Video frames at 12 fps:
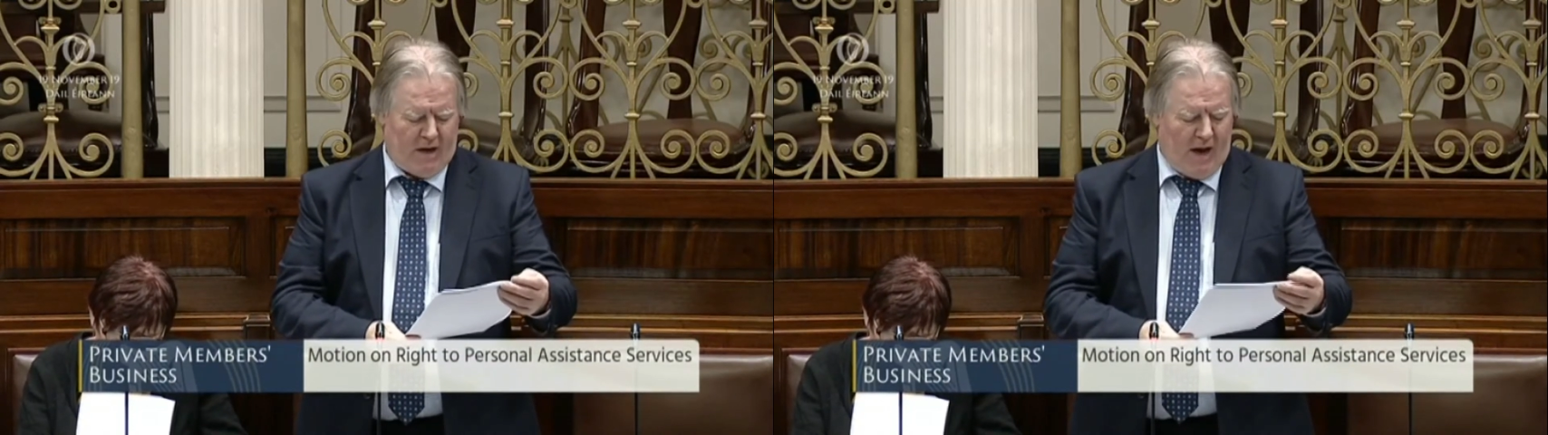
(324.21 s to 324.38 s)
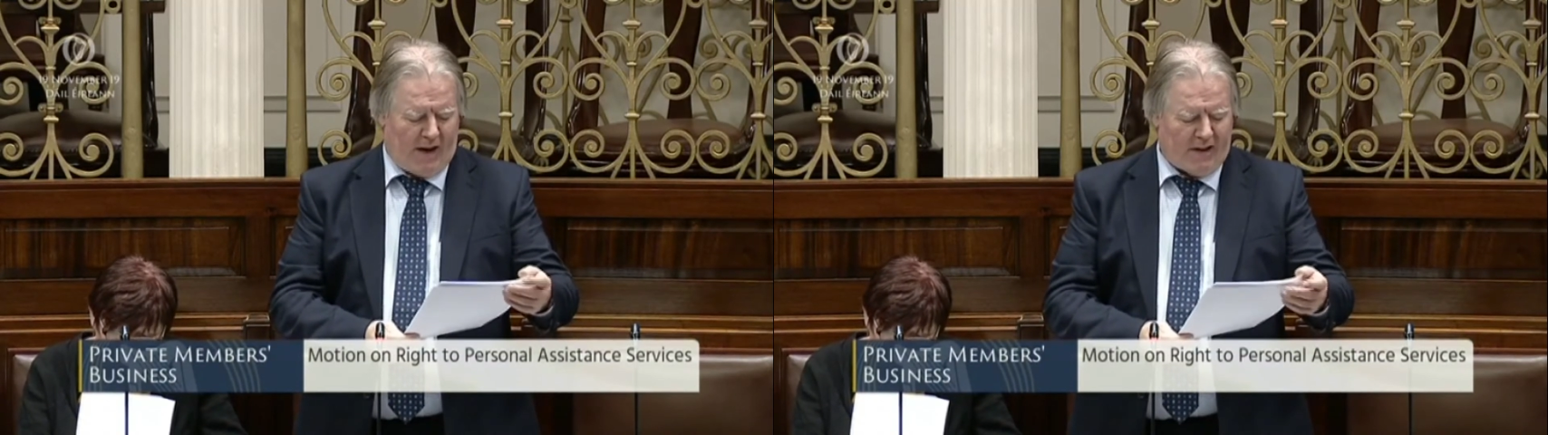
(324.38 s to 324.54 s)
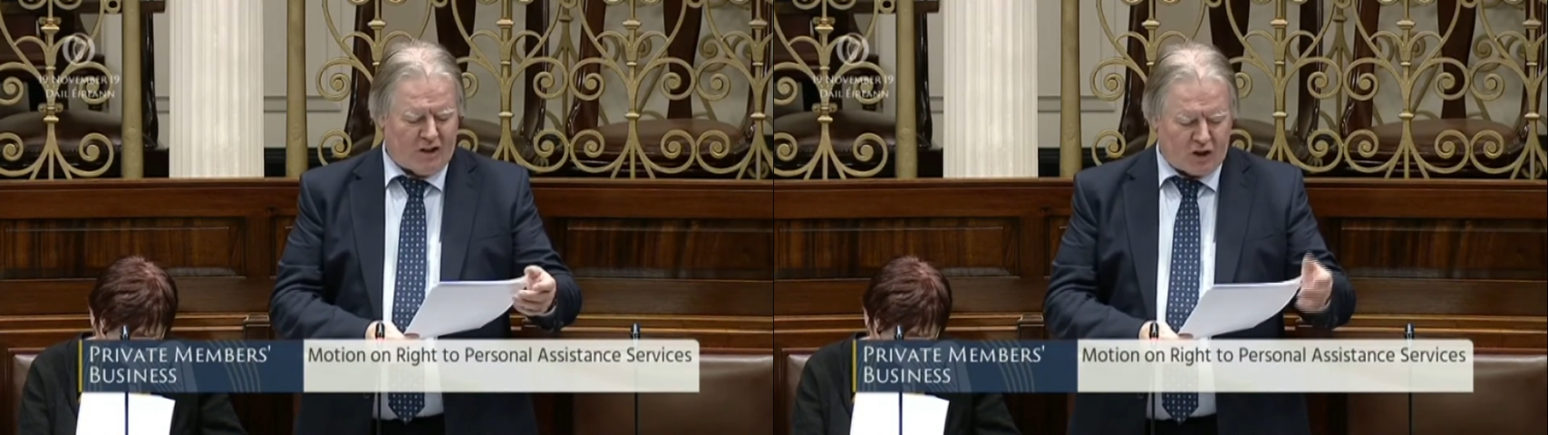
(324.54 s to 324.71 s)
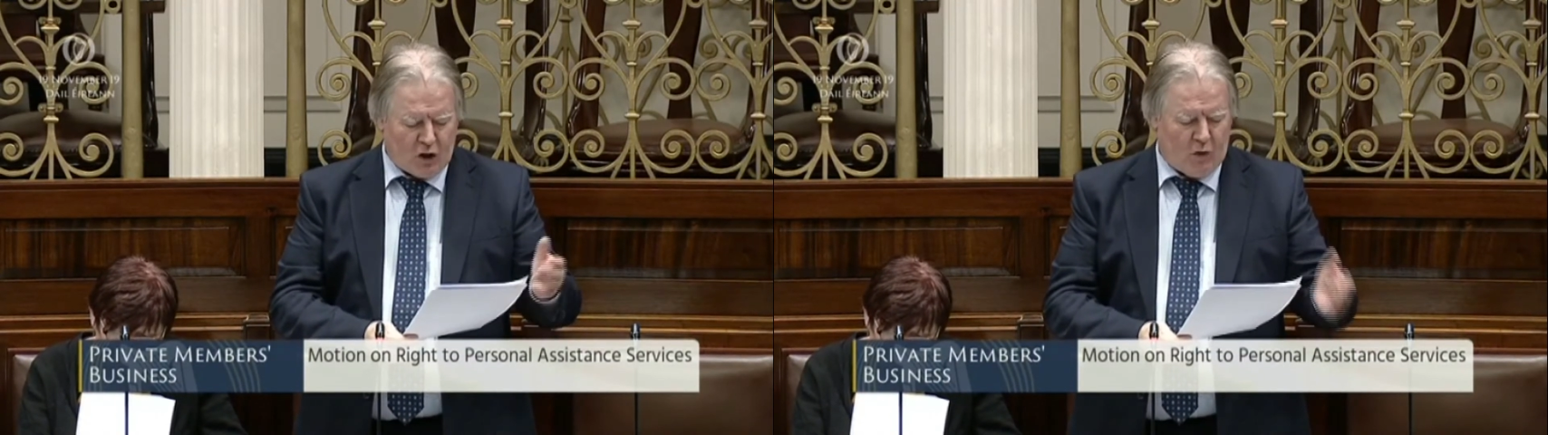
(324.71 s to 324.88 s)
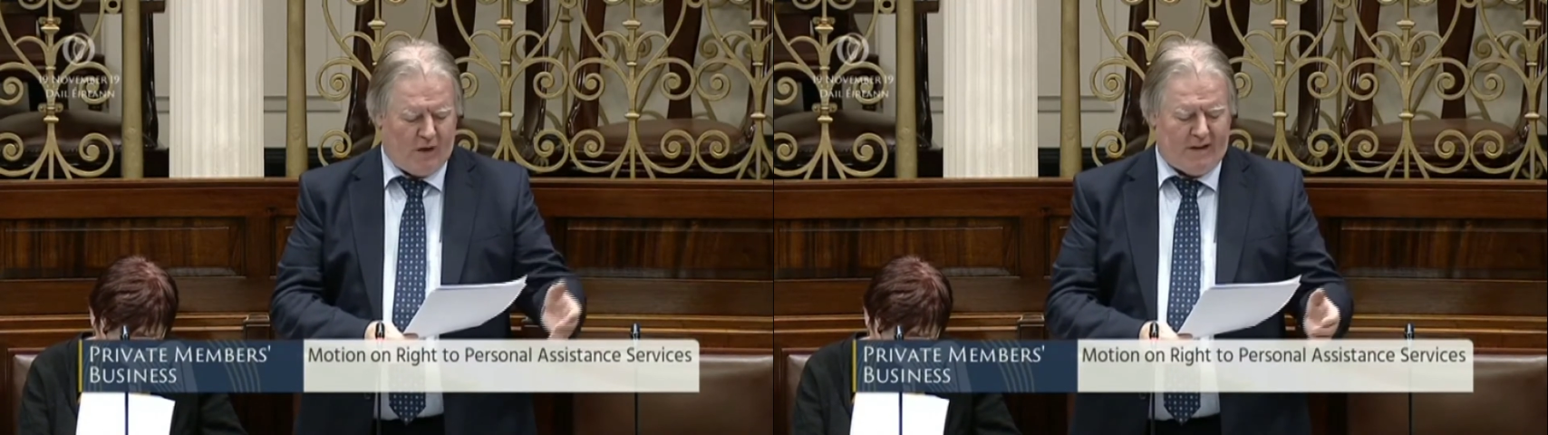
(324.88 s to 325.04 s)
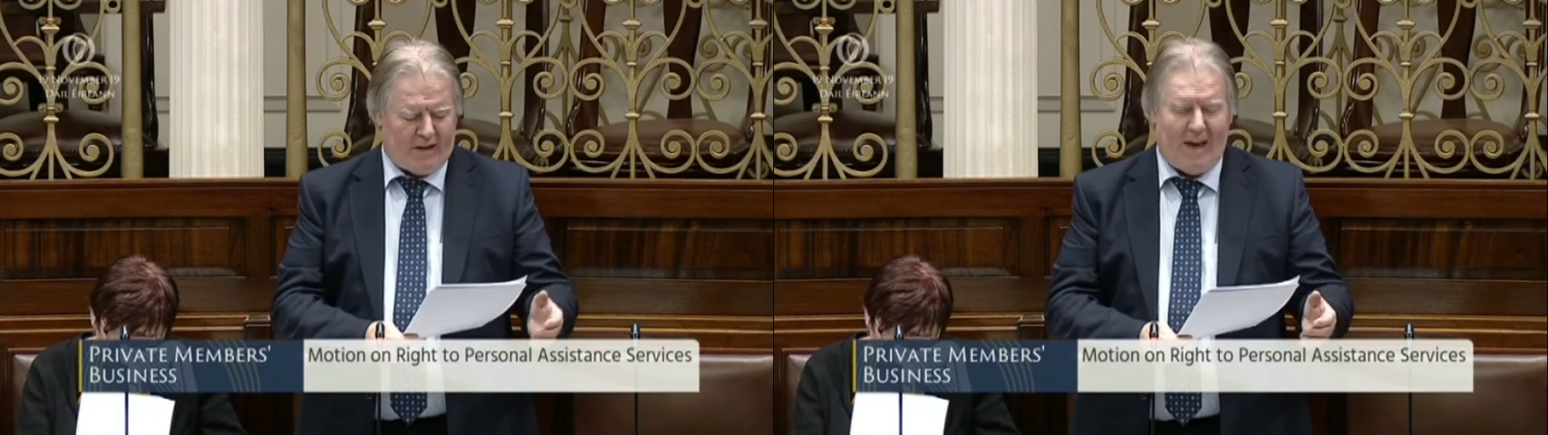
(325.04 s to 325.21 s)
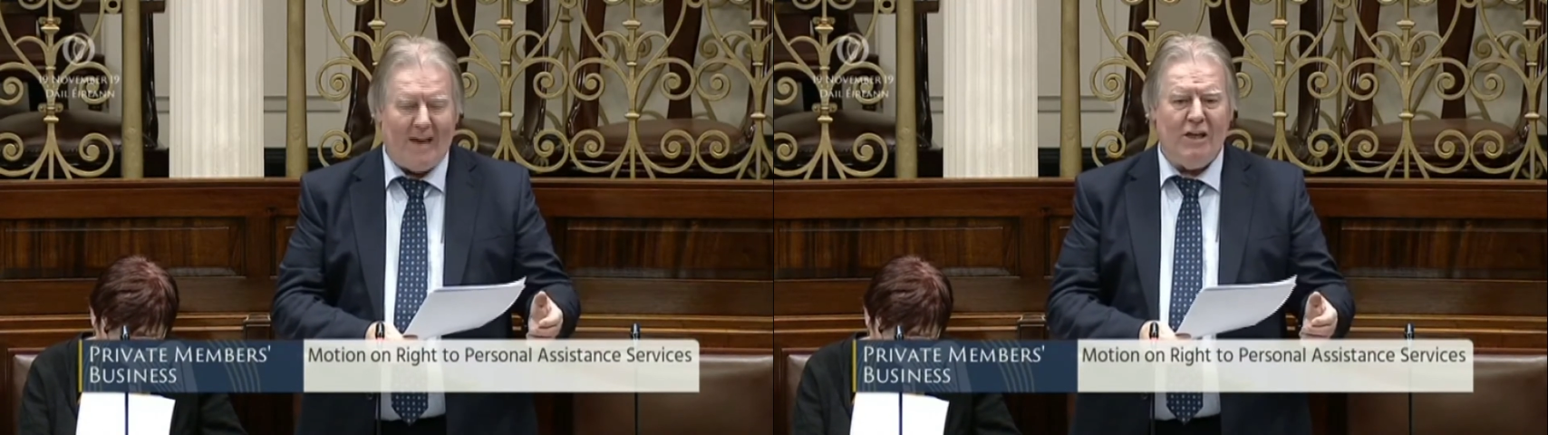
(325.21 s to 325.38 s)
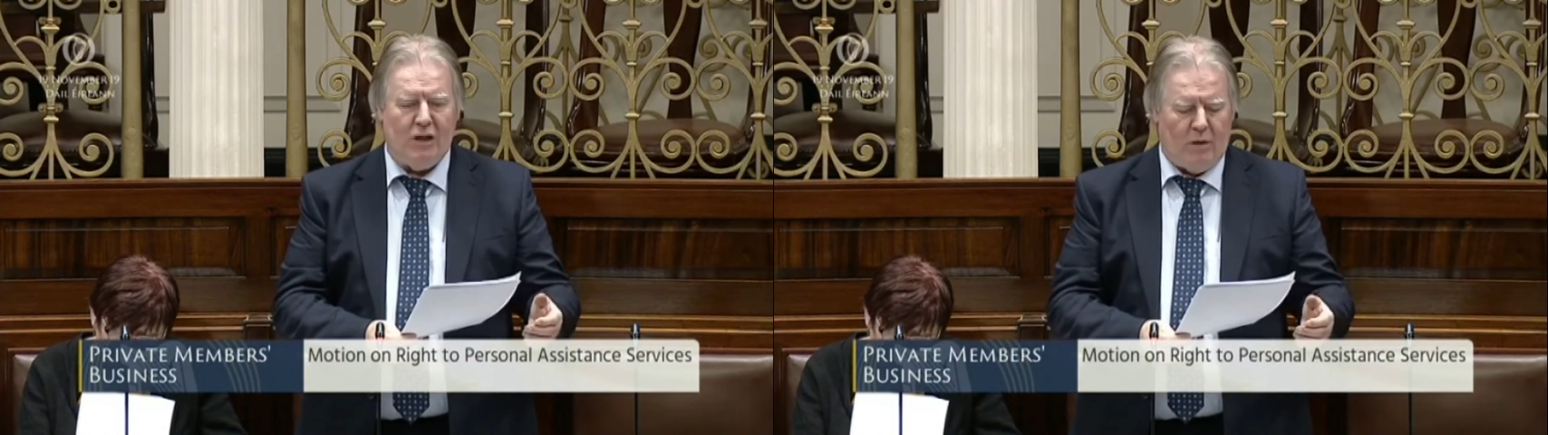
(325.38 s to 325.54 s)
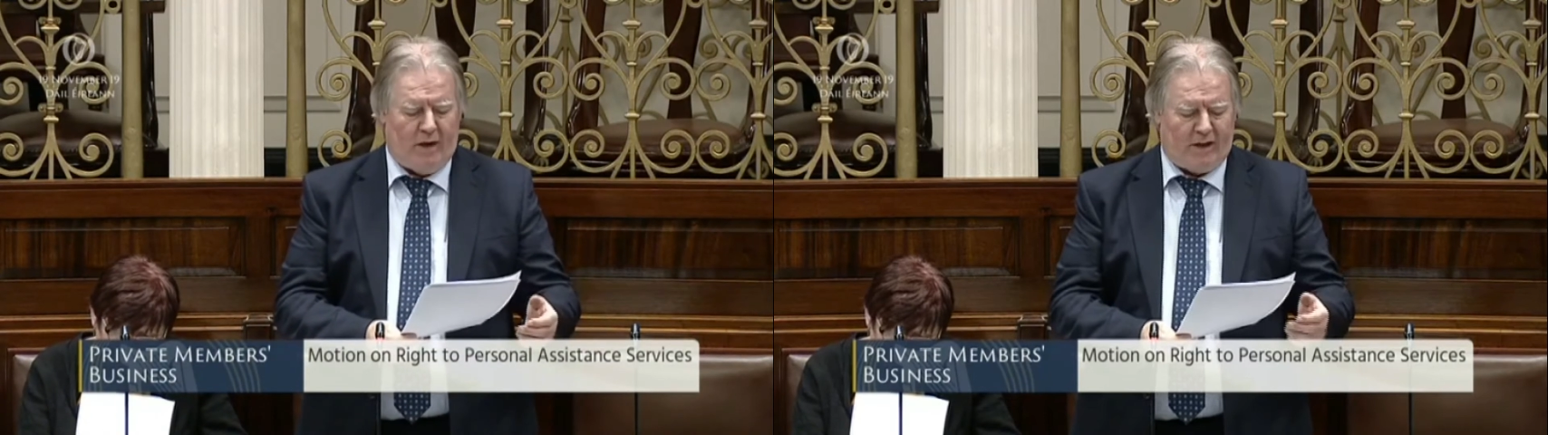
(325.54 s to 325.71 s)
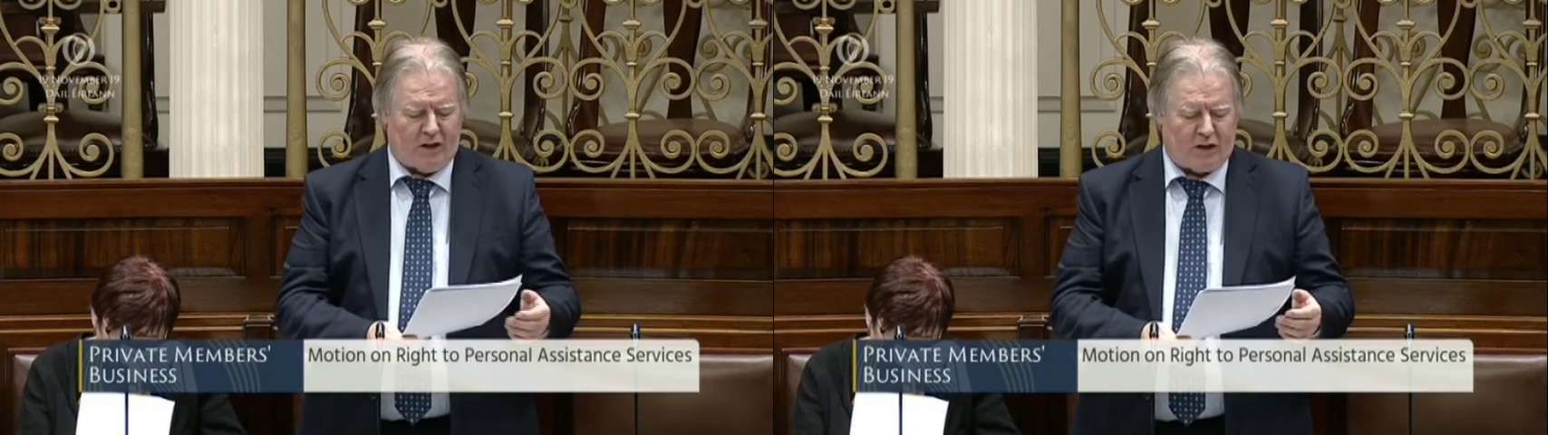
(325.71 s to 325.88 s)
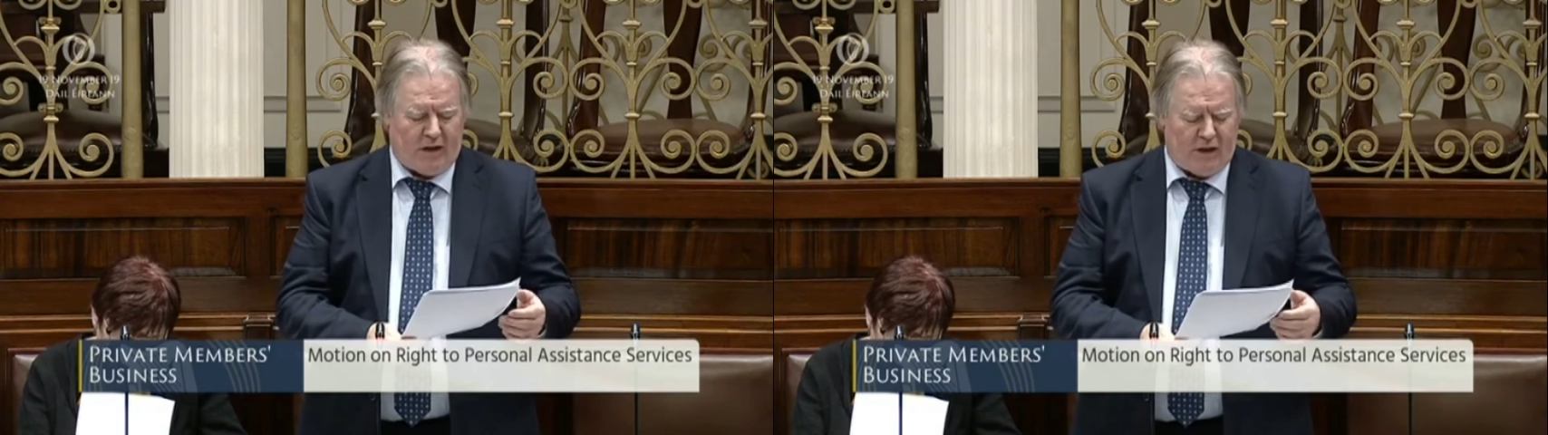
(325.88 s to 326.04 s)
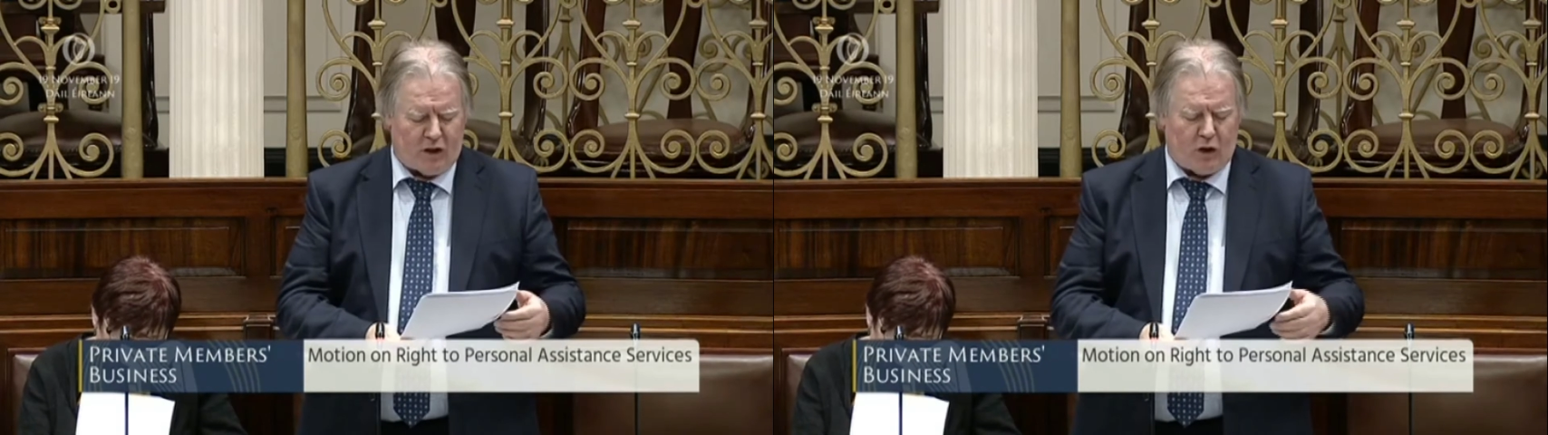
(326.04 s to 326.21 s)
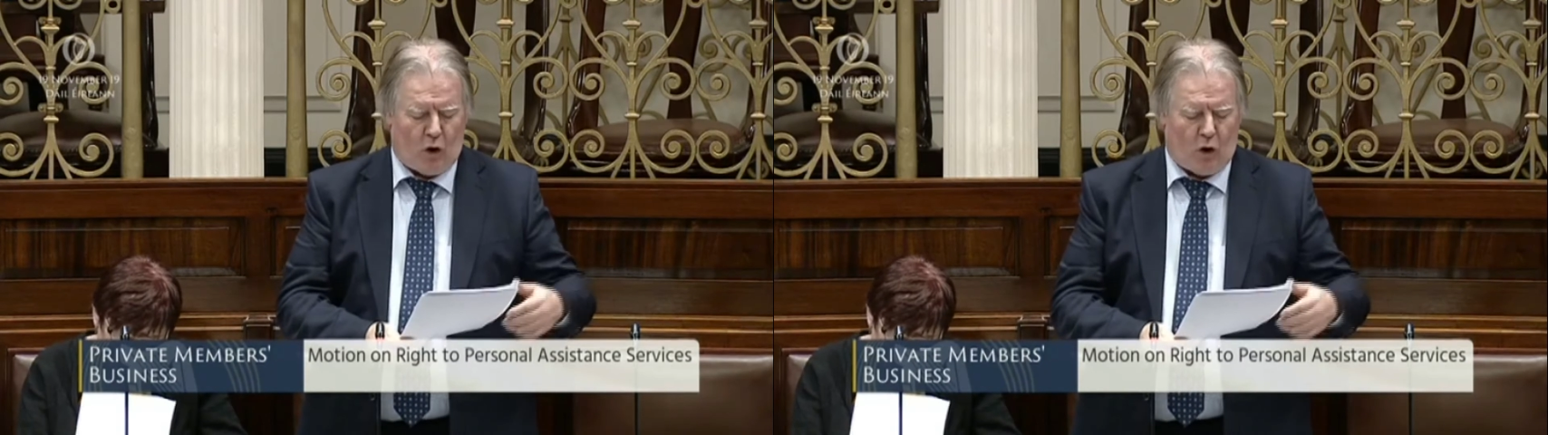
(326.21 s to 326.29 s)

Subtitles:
and ensuring that any new legislation